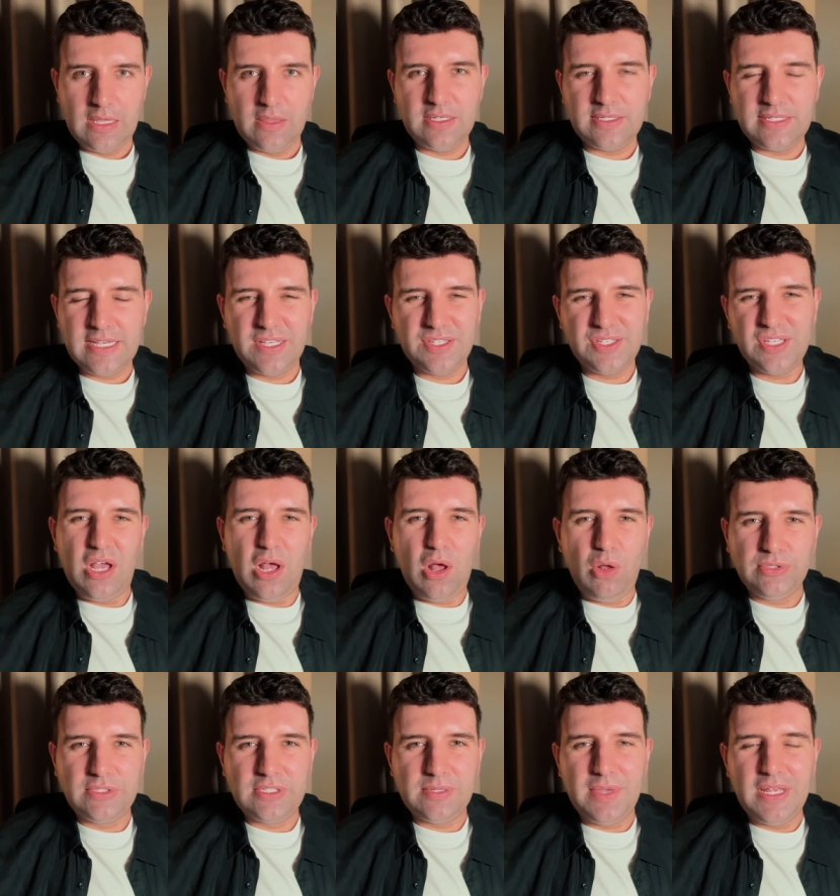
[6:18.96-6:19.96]
The texture
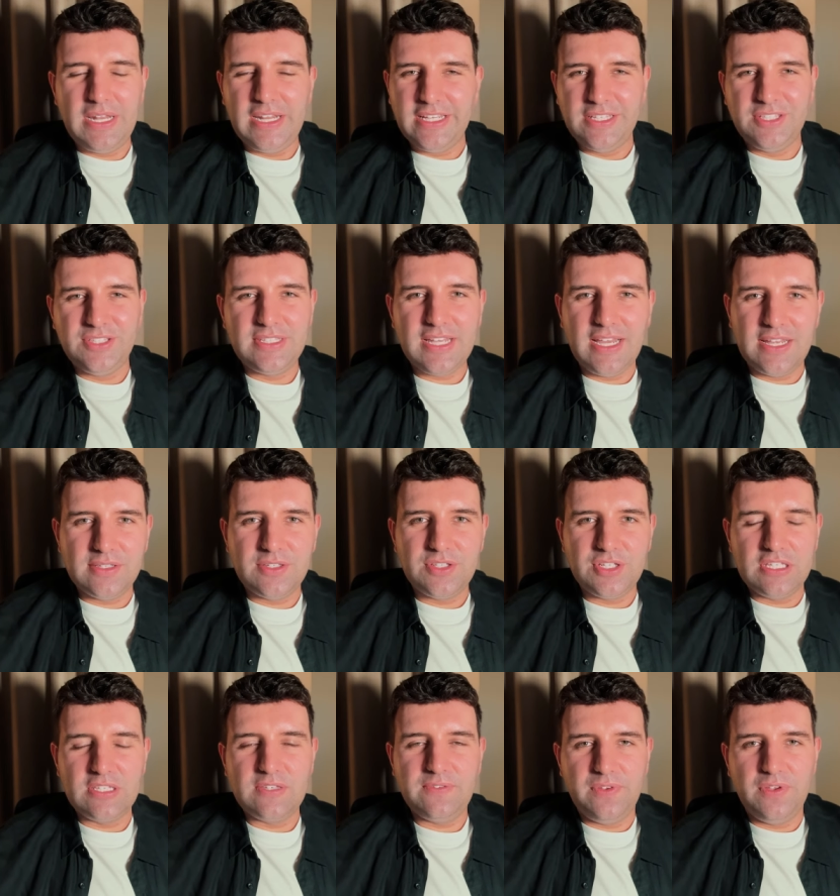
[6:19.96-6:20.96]
ultimately does
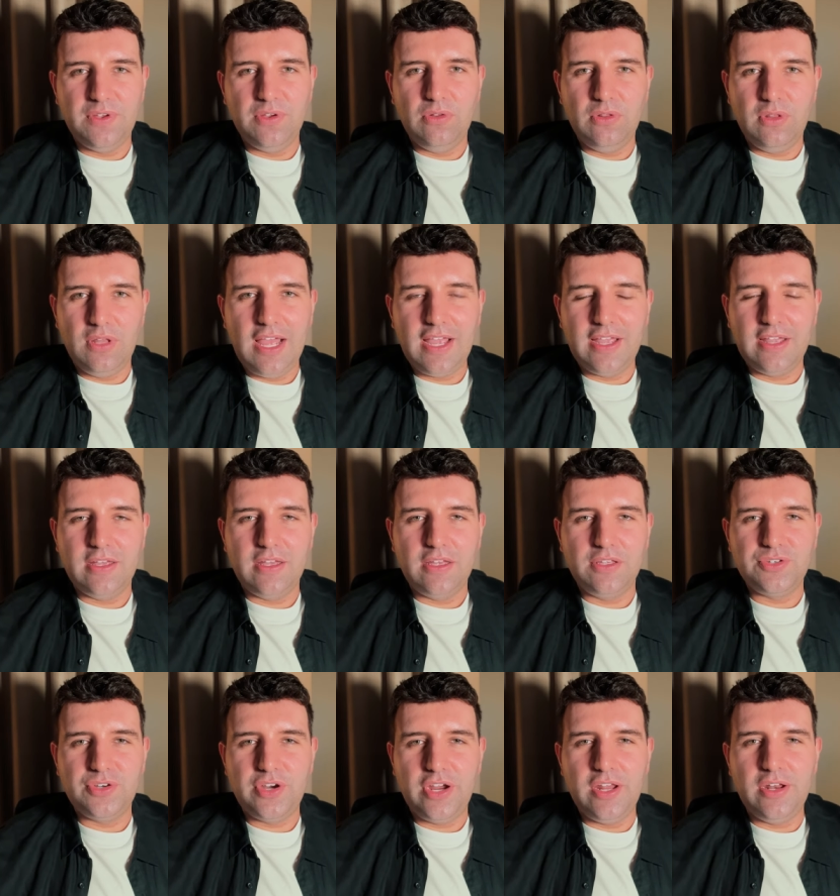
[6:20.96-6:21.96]
just feel like
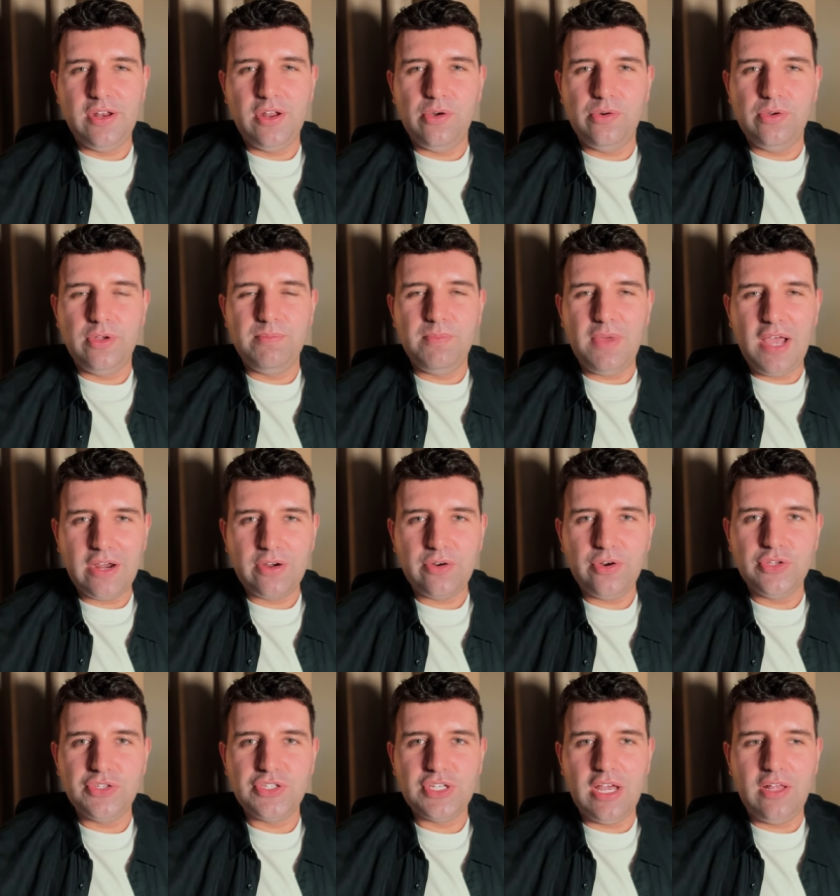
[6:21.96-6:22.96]
a tretinoin
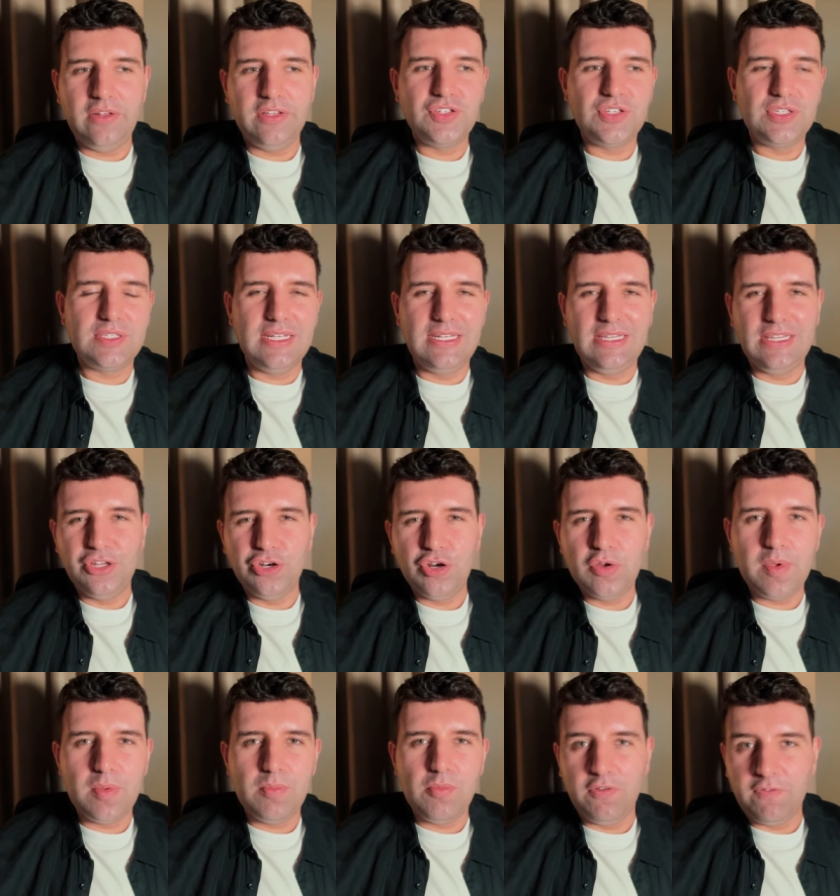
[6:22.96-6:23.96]
microgel. It's just a
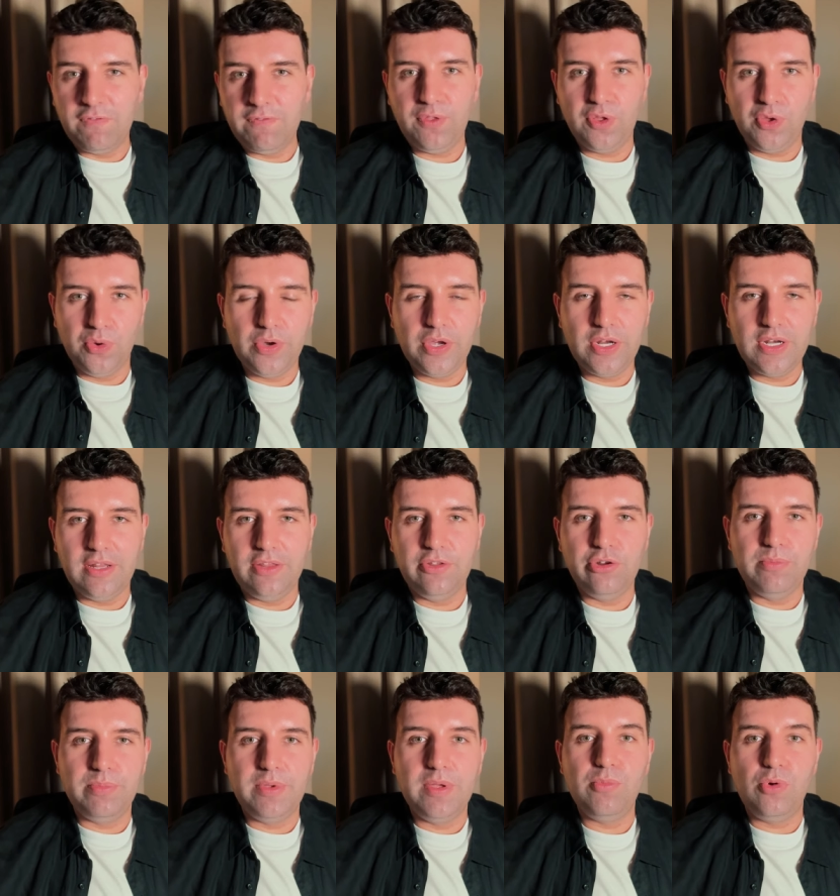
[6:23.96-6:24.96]
little bit more fluid, a
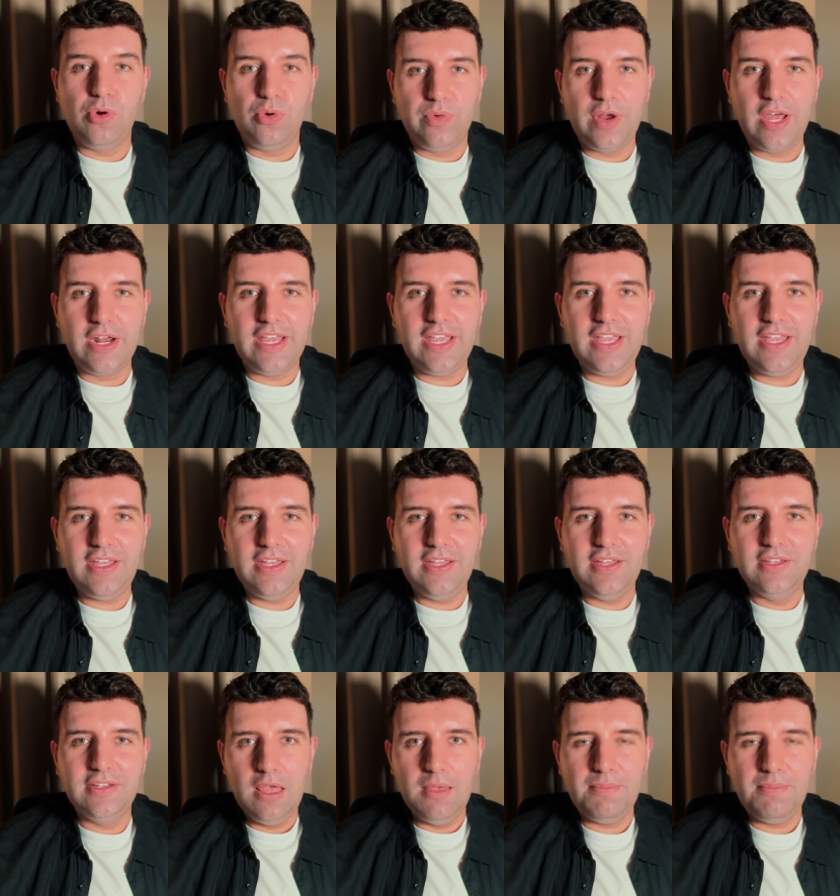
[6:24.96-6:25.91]
little bit more runny.